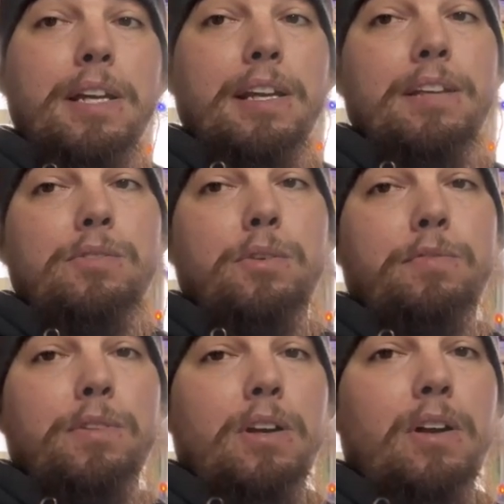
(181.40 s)
getting
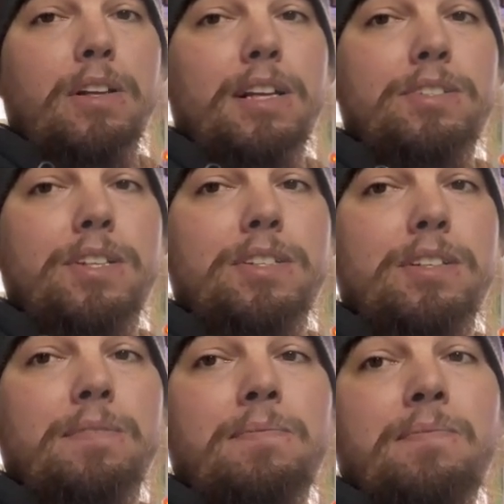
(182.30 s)
into for the holiday
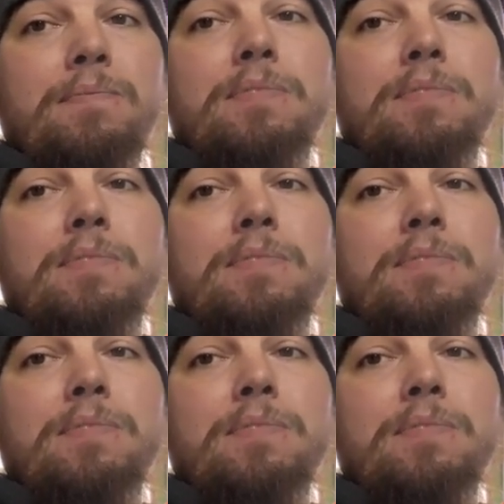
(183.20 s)
season.